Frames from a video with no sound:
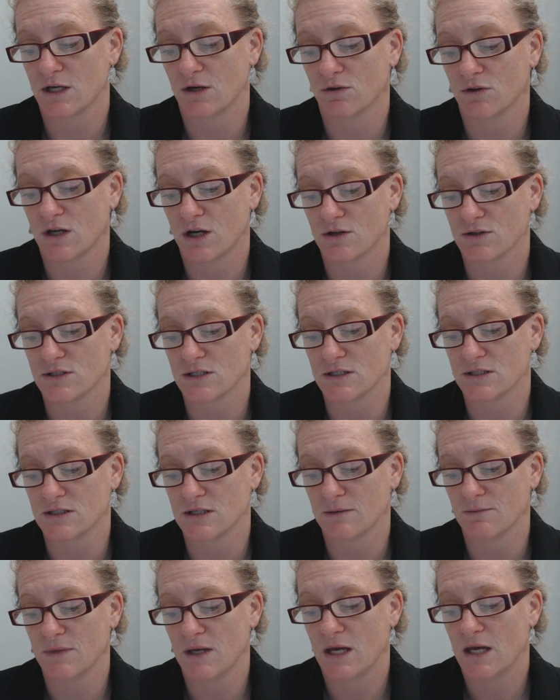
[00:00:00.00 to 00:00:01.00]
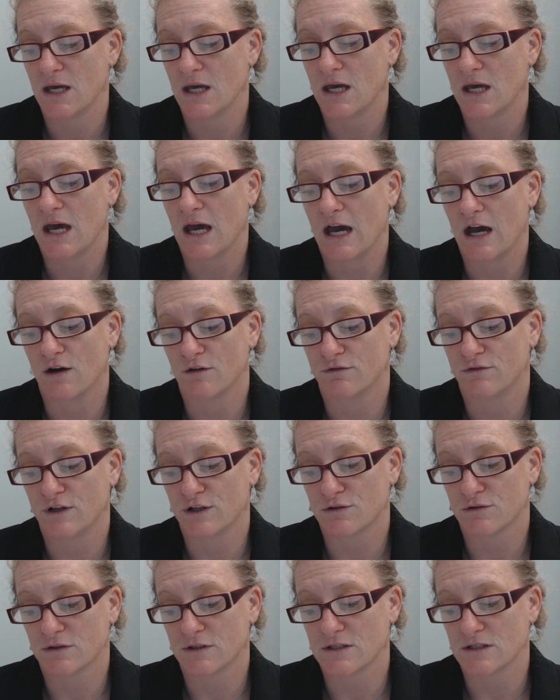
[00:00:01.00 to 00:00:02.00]
healthcare system, how
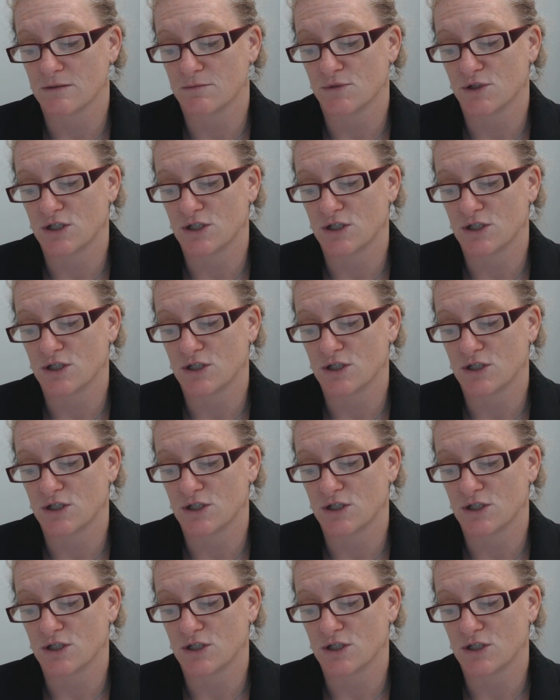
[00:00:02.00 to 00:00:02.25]
federalism